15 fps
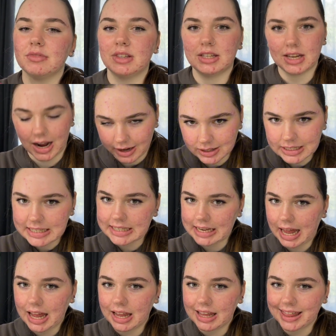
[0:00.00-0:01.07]
does
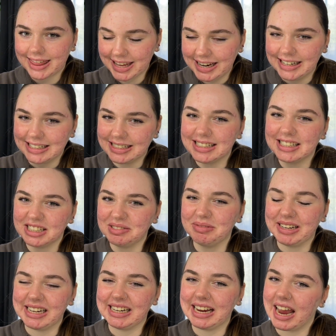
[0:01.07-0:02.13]
things to
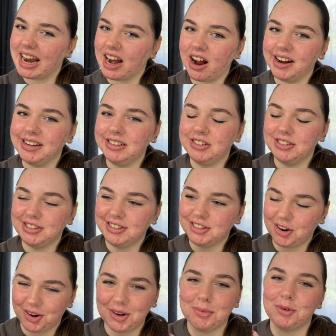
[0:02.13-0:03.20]
me, and I
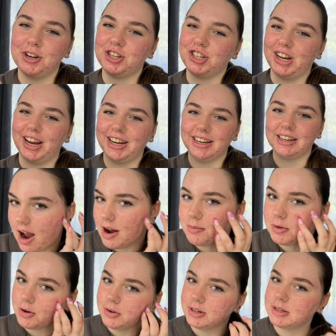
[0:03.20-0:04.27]
don't appreciate it. I'm
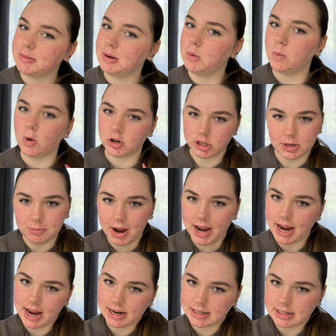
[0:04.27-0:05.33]
going to be washing my
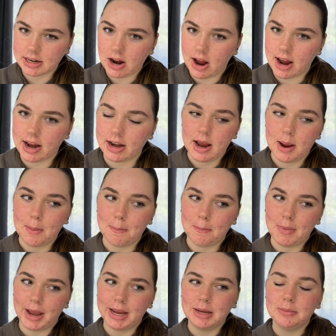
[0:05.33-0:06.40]
hair tonight,
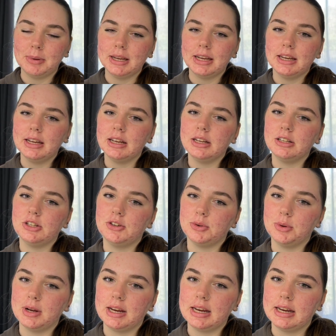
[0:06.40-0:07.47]
maybe
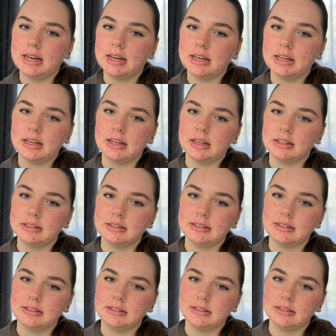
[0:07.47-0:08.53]
doing
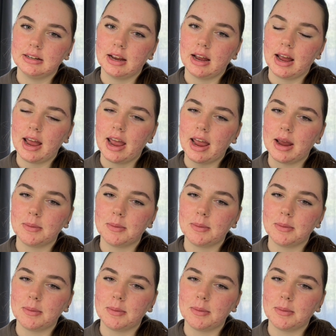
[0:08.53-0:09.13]
a hair